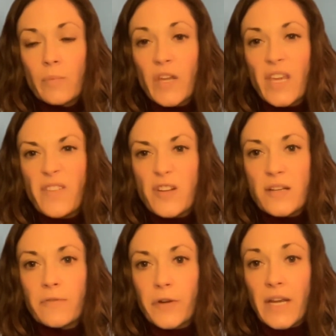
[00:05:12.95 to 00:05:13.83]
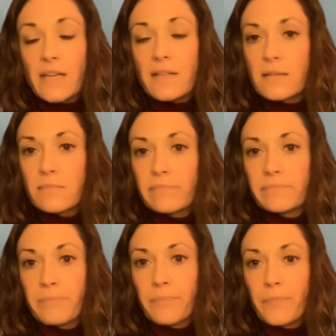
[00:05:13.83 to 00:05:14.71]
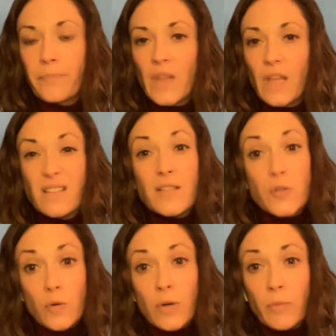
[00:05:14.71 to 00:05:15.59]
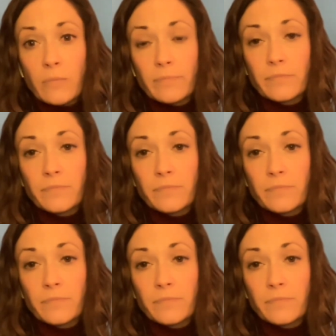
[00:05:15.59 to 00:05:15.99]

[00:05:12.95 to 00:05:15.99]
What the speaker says: But give yourself grace, because it's normal,